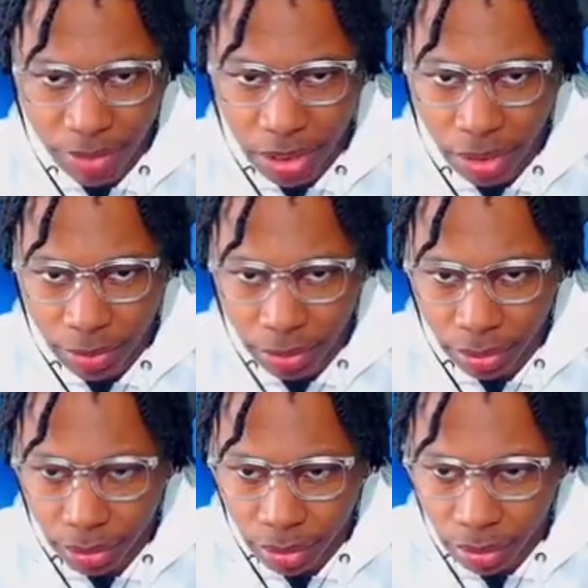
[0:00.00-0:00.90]
game it.
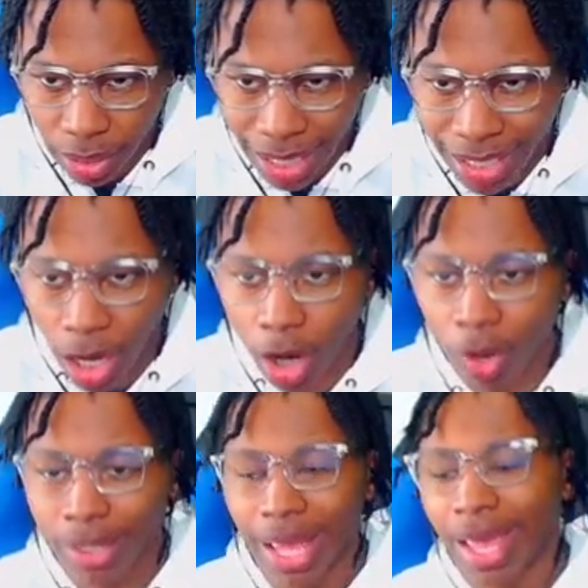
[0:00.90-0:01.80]
I call
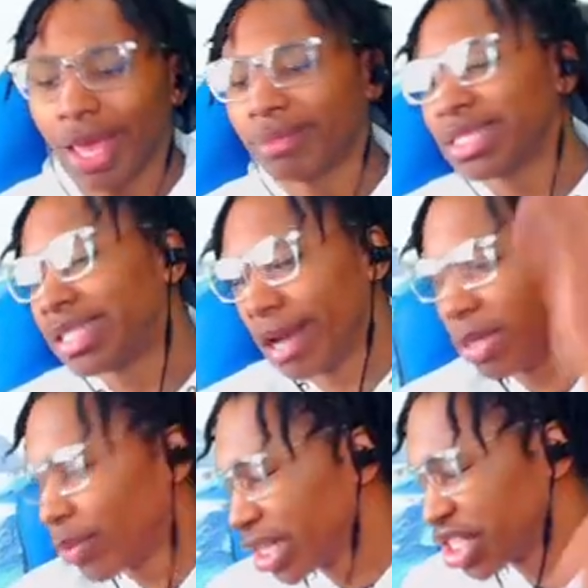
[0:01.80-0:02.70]
game. This dummy
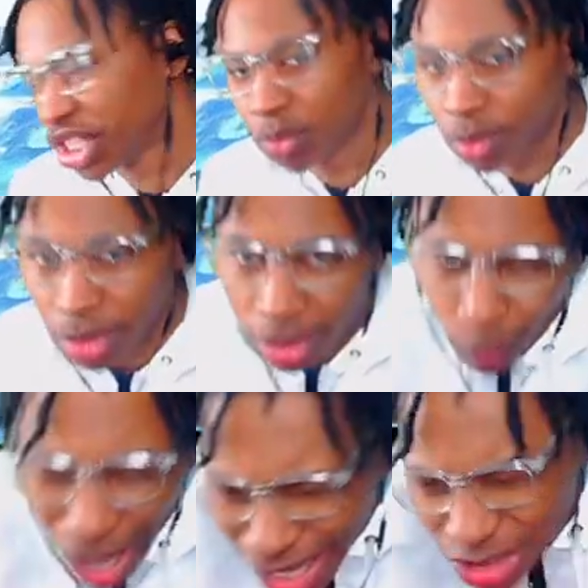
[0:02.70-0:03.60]
want to shoot.
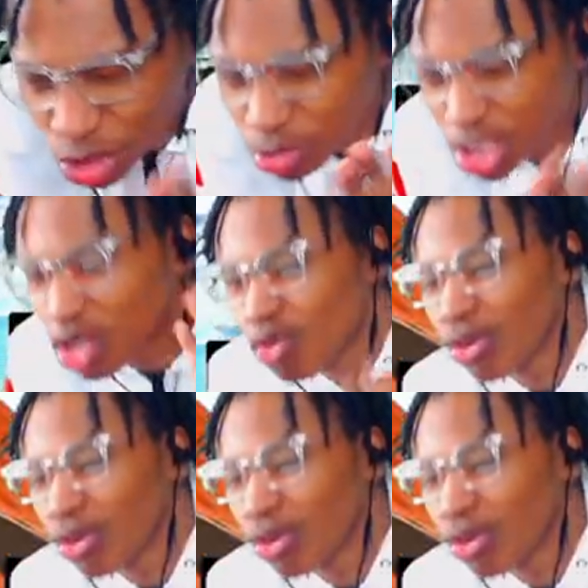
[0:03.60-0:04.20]
Why is you shooting